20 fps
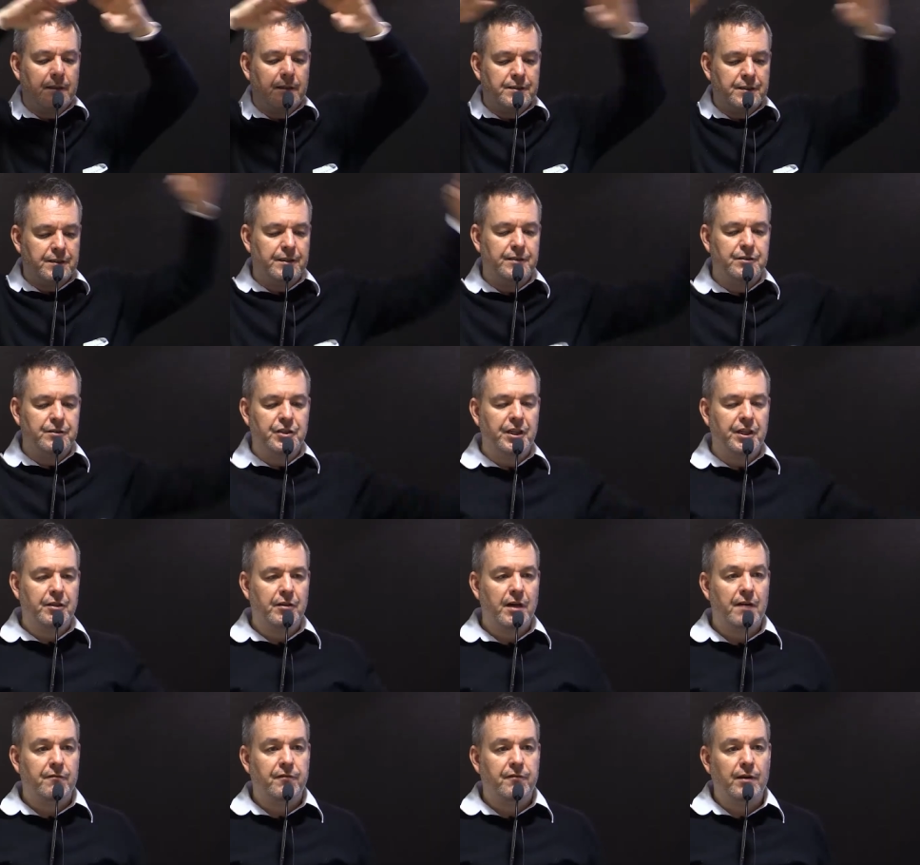just a
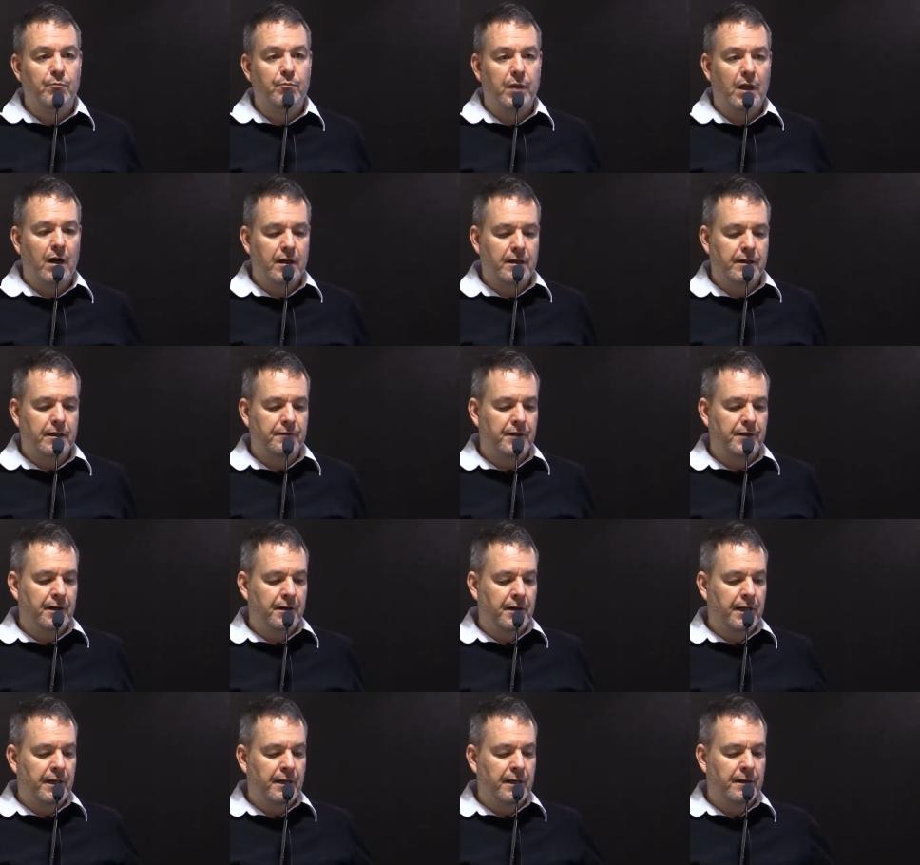geographic block of
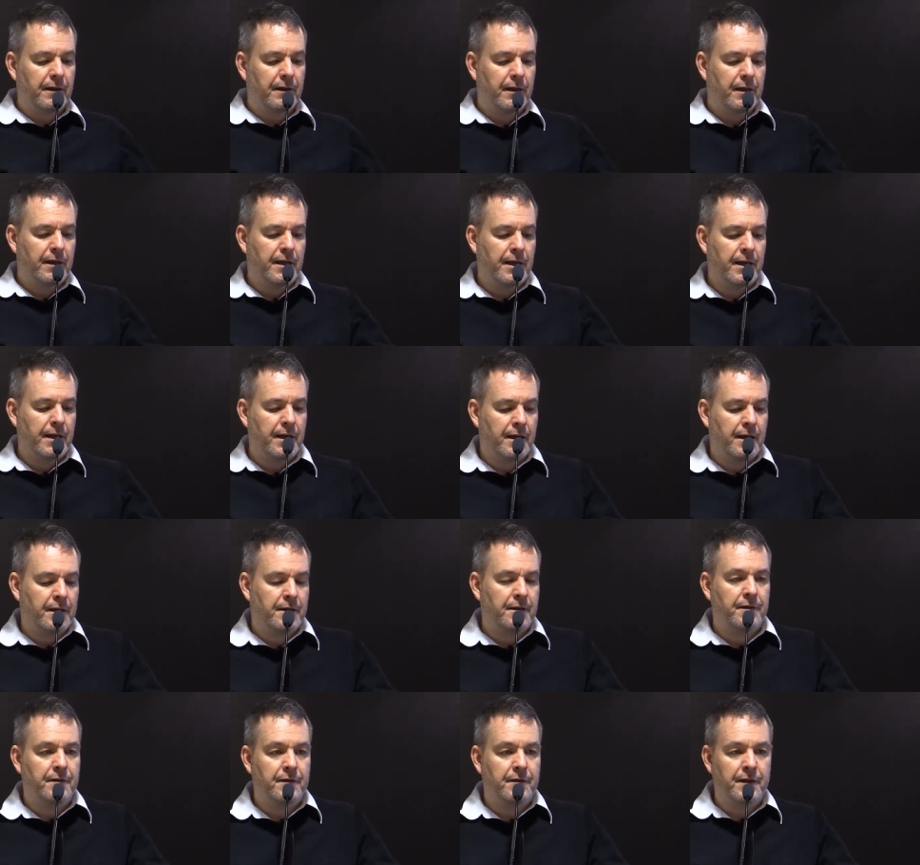area,
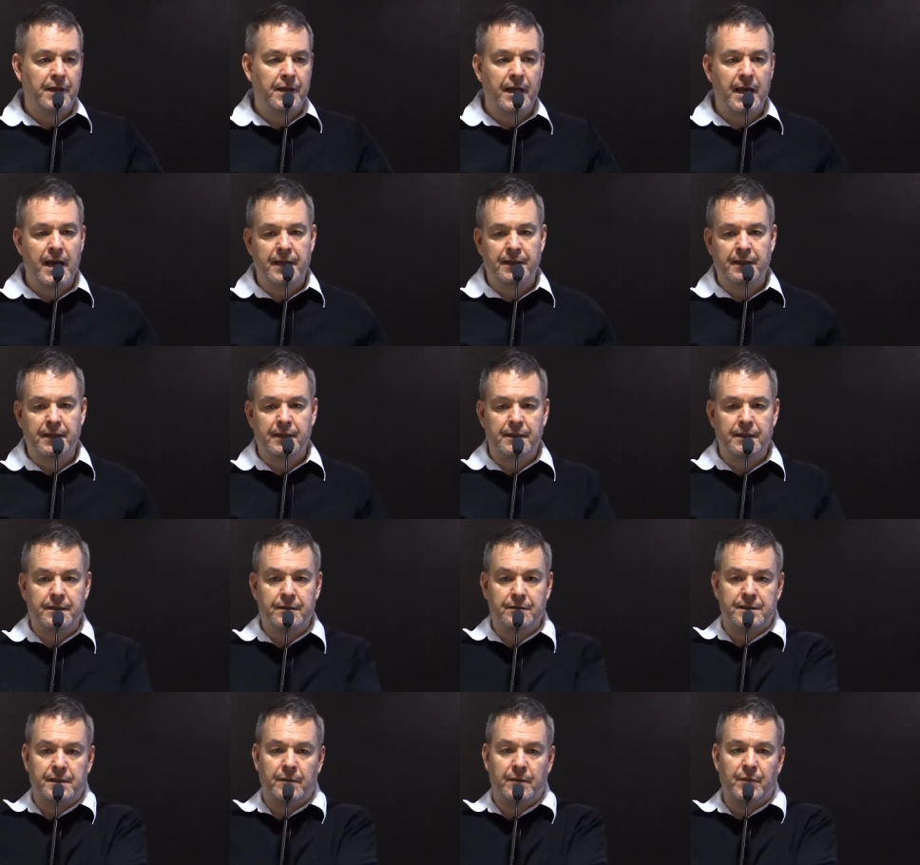and they handed it
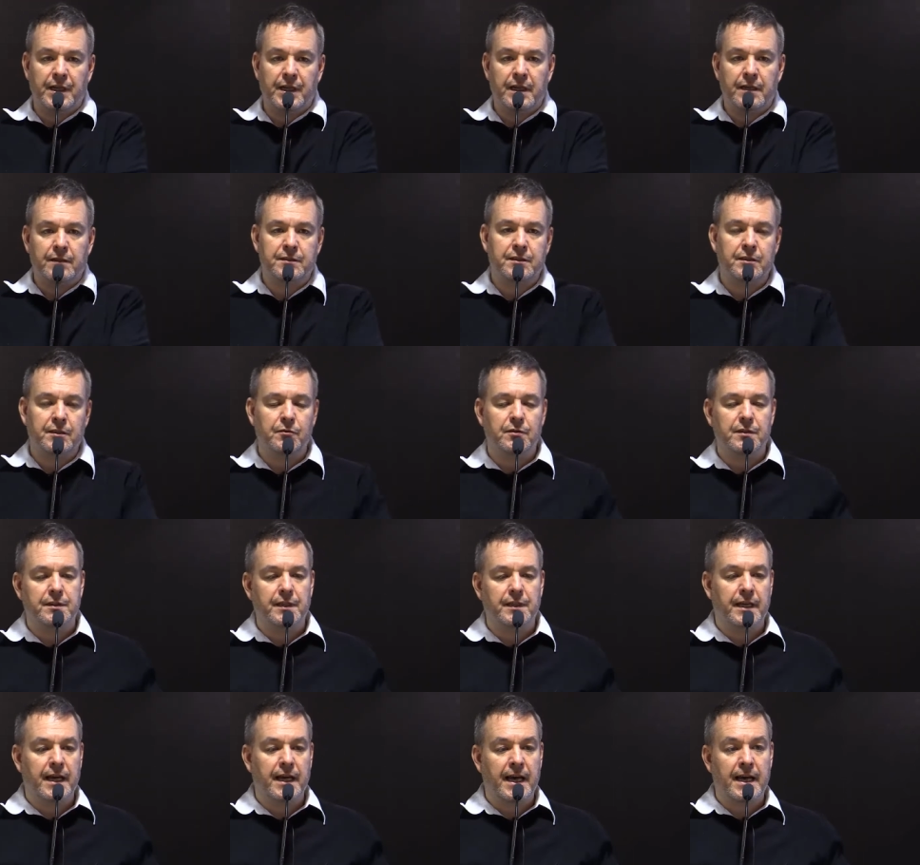to somebody else who was
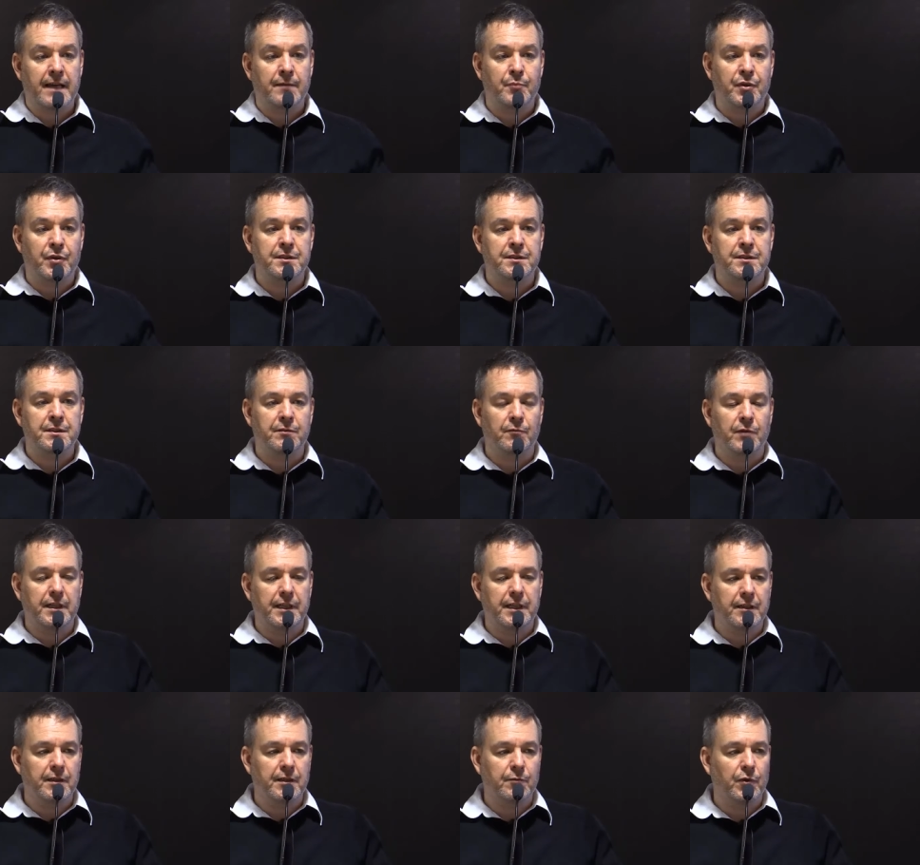a CAD person,
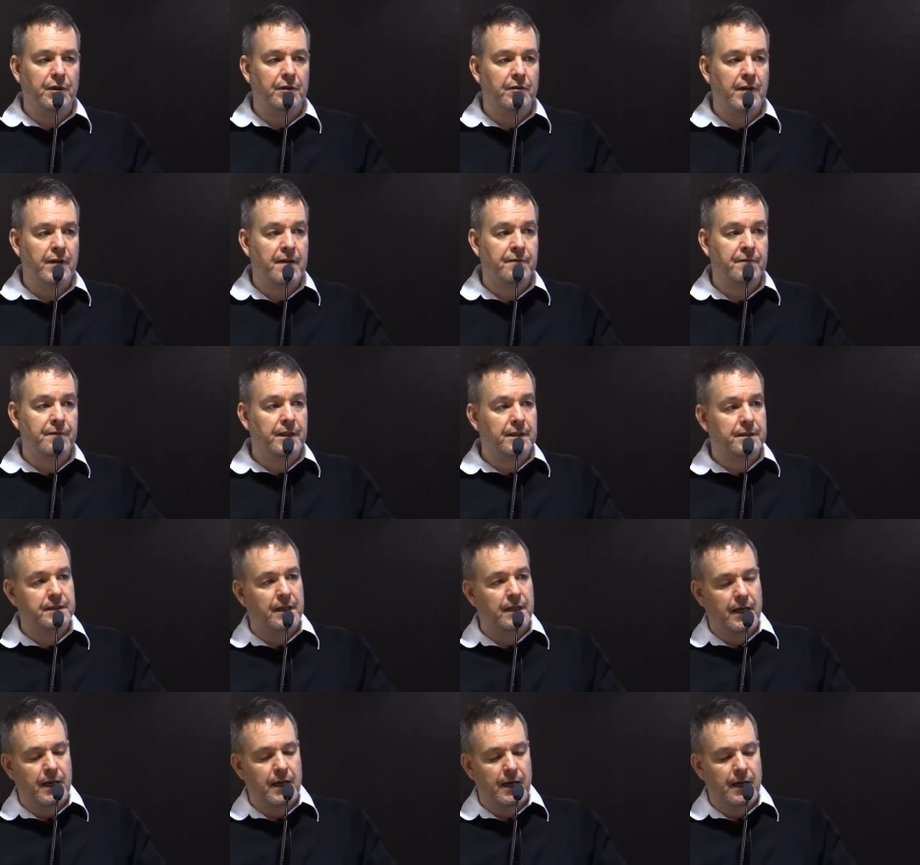really good with graphics.